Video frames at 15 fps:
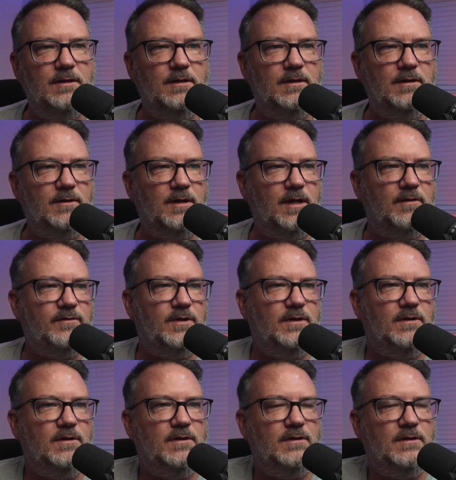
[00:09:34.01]
You don't have
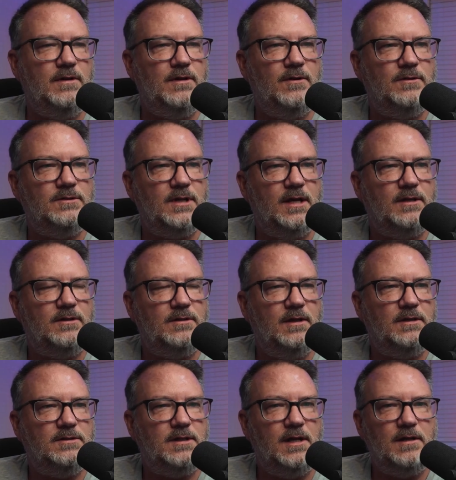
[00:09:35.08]
to, you know, it's like,
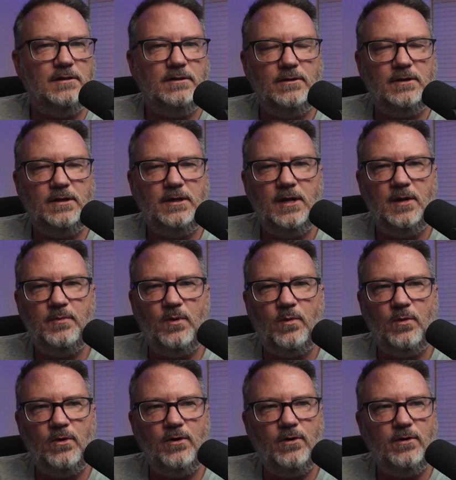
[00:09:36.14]
it's like looking up a
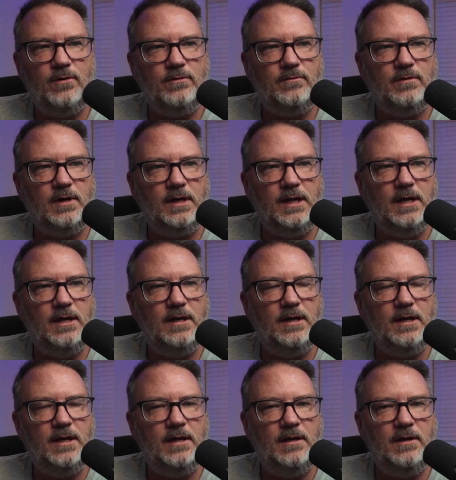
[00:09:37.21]
word again and
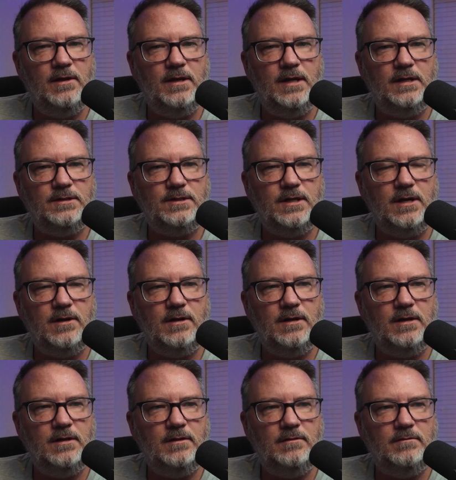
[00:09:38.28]
again in the
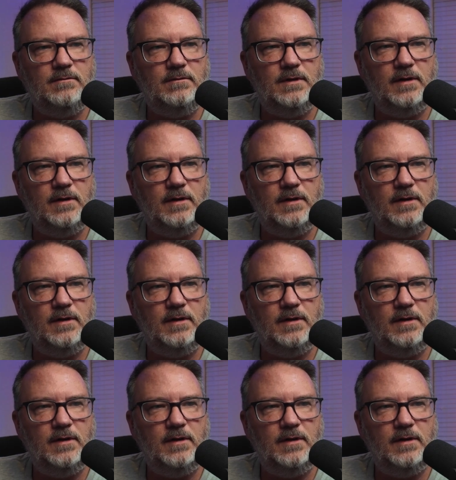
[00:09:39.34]
dictionary